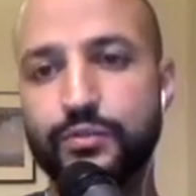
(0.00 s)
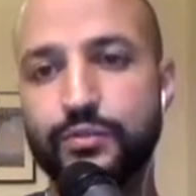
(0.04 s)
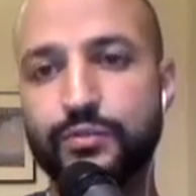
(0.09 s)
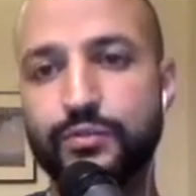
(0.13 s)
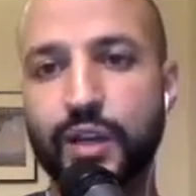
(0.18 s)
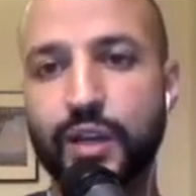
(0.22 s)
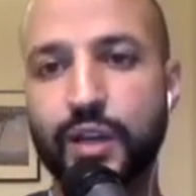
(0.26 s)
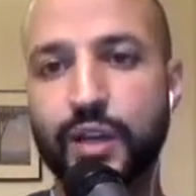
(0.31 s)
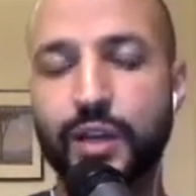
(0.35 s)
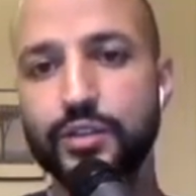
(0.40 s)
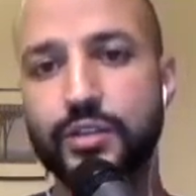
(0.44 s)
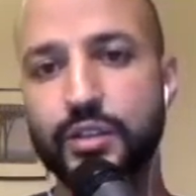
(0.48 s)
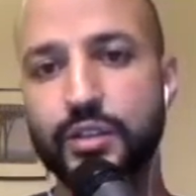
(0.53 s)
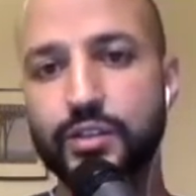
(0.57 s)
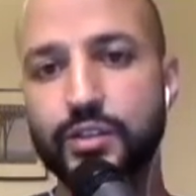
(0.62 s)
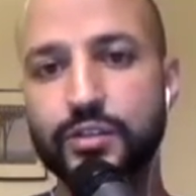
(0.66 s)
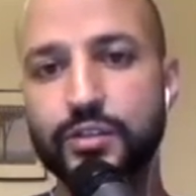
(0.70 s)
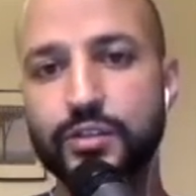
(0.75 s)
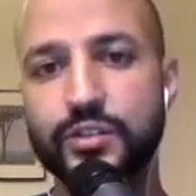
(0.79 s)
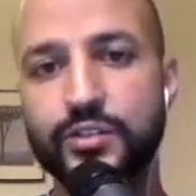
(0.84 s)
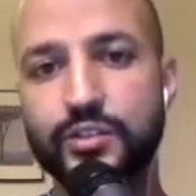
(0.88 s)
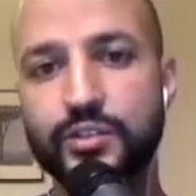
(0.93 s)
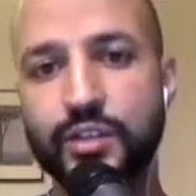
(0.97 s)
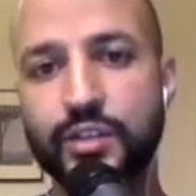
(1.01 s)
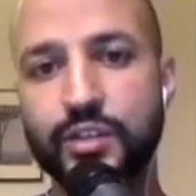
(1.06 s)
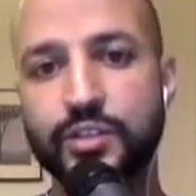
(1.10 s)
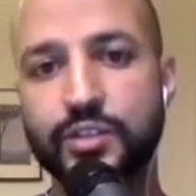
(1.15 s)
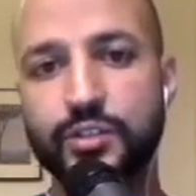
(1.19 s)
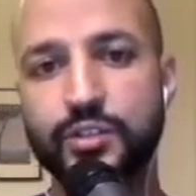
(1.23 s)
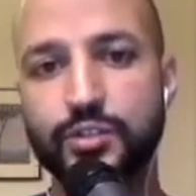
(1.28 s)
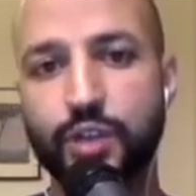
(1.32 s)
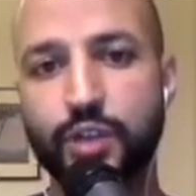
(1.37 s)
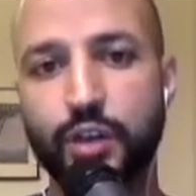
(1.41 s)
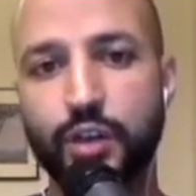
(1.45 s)
In your in your
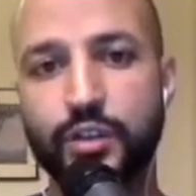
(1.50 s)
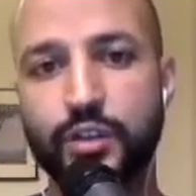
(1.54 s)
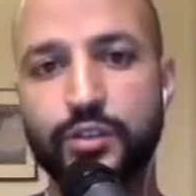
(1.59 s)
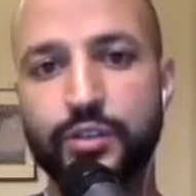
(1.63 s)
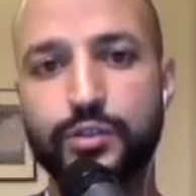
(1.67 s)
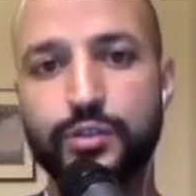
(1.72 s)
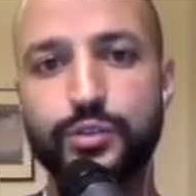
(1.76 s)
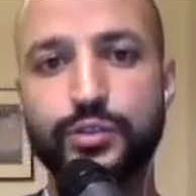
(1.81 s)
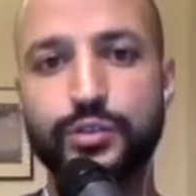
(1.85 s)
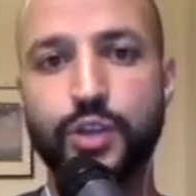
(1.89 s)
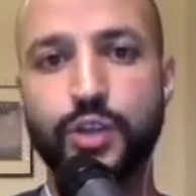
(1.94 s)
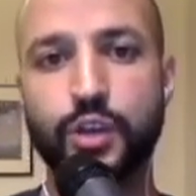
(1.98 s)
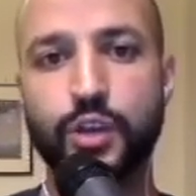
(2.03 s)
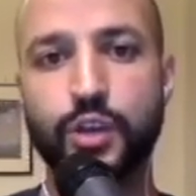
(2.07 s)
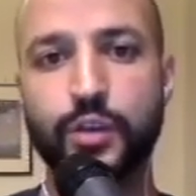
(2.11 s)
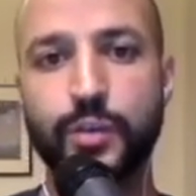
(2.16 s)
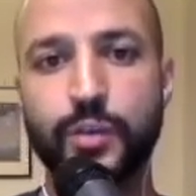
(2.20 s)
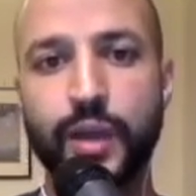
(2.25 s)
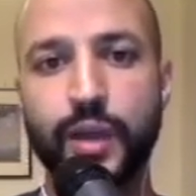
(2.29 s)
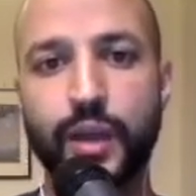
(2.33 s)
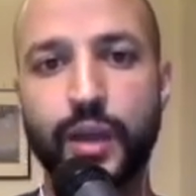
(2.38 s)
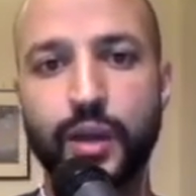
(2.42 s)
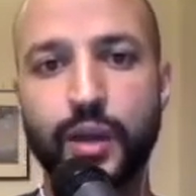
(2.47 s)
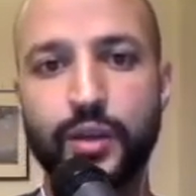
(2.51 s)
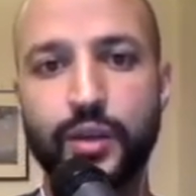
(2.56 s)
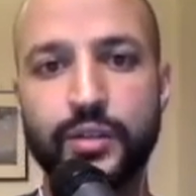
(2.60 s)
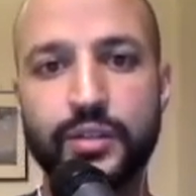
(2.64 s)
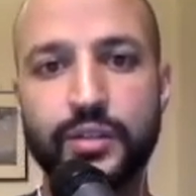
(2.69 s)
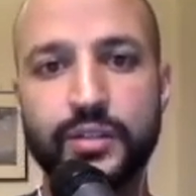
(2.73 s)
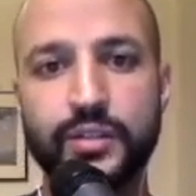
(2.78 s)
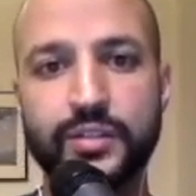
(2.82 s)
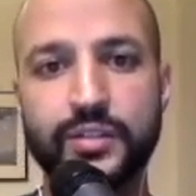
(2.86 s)
dissertation, you talk you talk about